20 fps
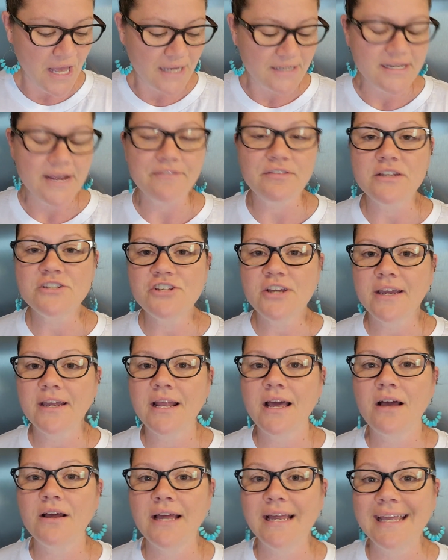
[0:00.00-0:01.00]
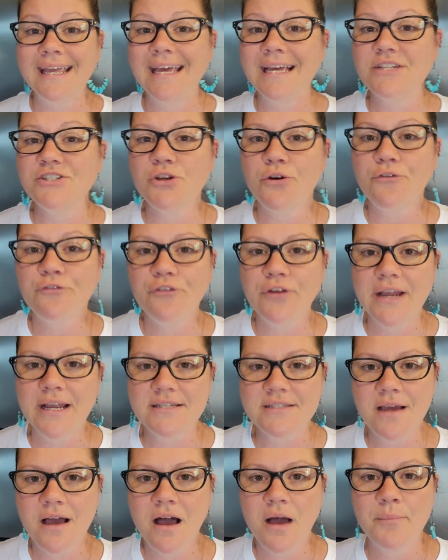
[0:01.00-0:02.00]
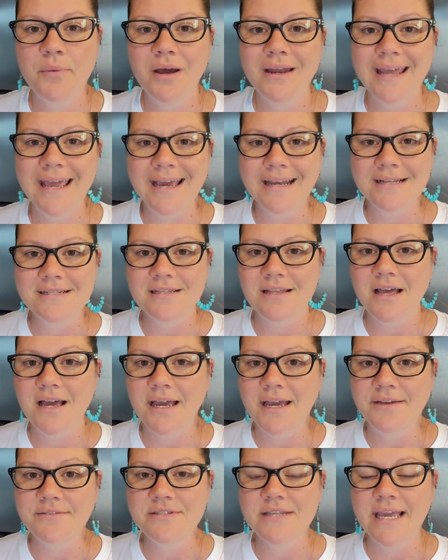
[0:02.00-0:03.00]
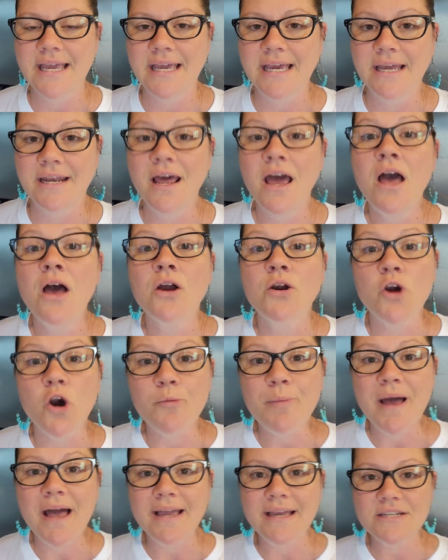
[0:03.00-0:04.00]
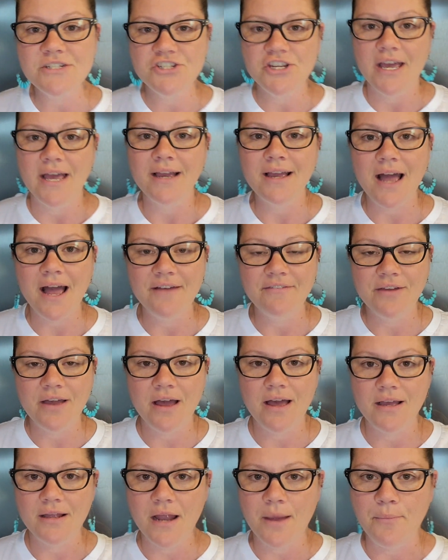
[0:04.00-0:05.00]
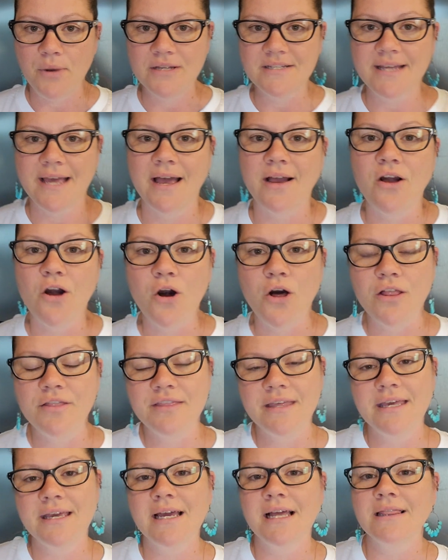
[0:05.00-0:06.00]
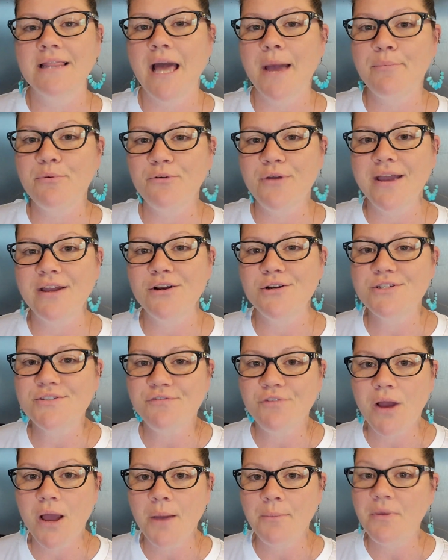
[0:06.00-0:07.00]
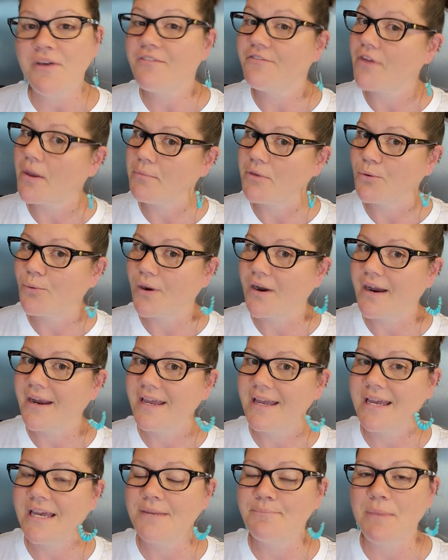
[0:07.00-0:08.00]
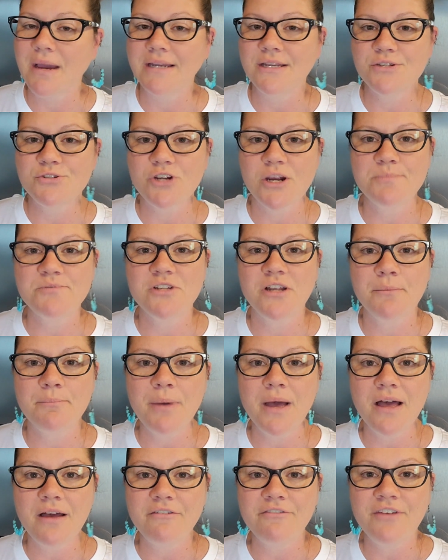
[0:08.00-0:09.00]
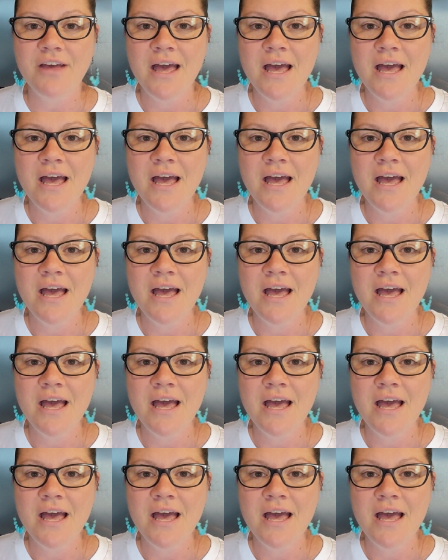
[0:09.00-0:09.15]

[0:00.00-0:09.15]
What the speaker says: Definitely check it out. And again, don't forget to hop on Anna's lives and go back and check. I'm going to tag all of the collaborators from February in my description above.